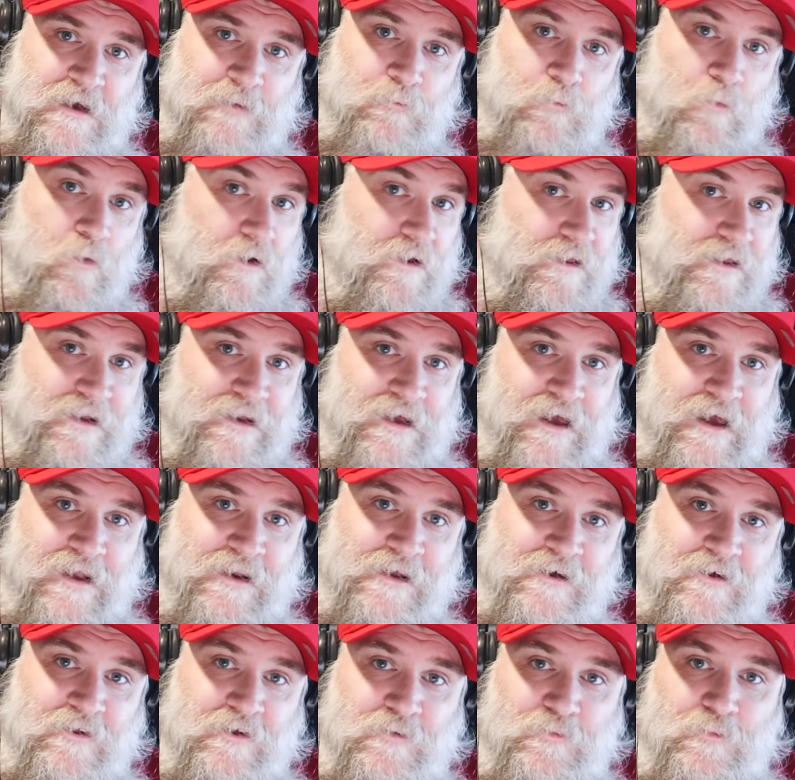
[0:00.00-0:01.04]
more than
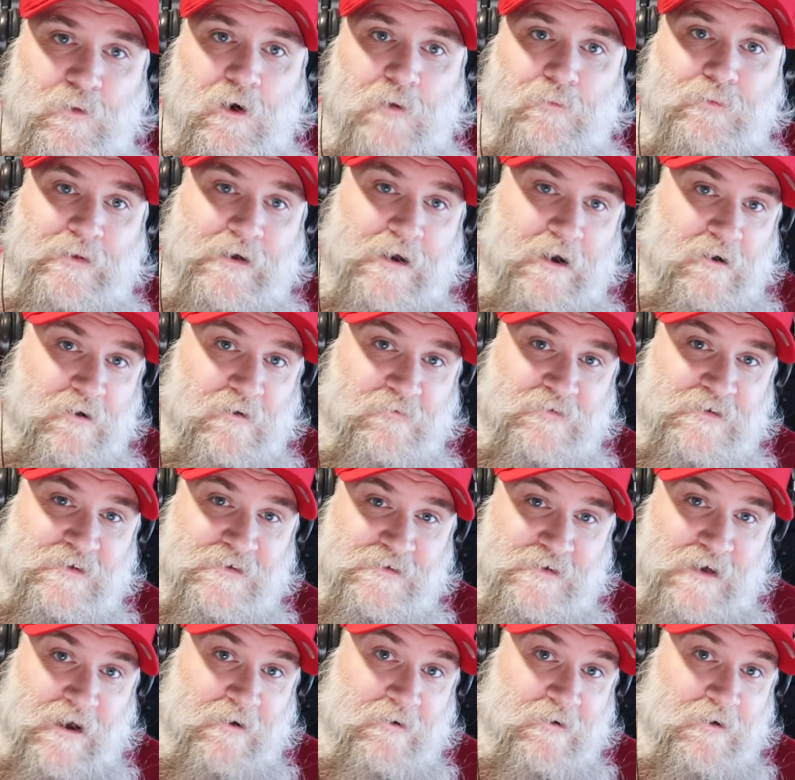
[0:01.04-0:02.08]
any other ball player of
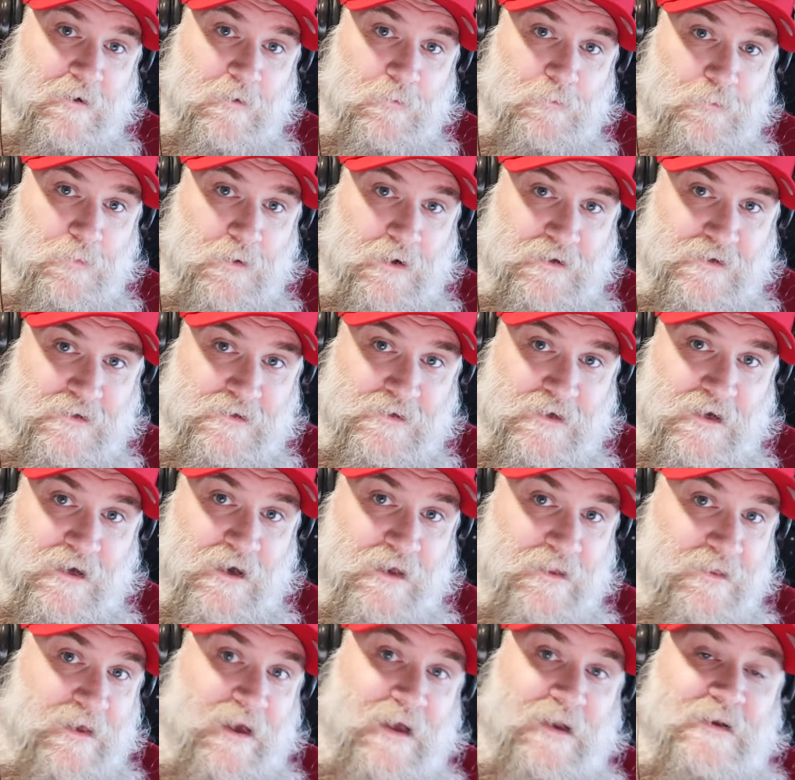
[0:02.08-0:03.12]
his era, but
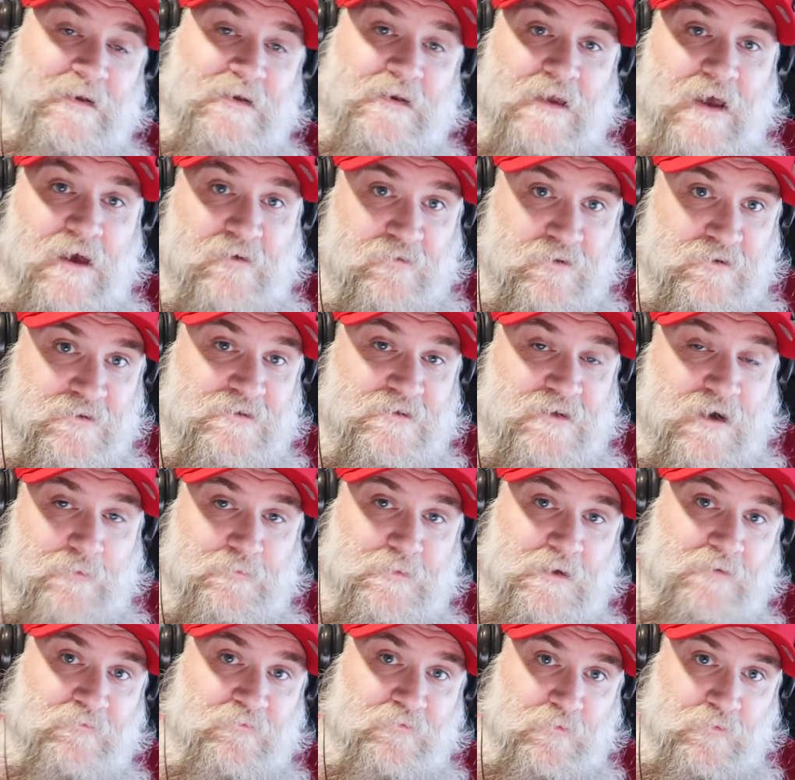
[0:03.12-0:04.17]
uh, that never
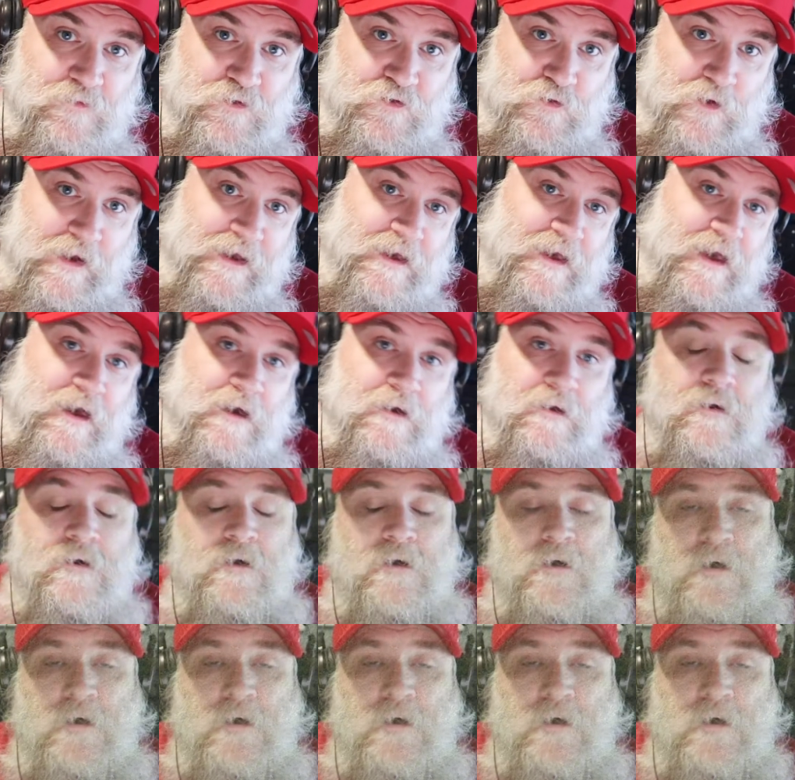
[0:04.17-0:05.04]
stopped him from drinking.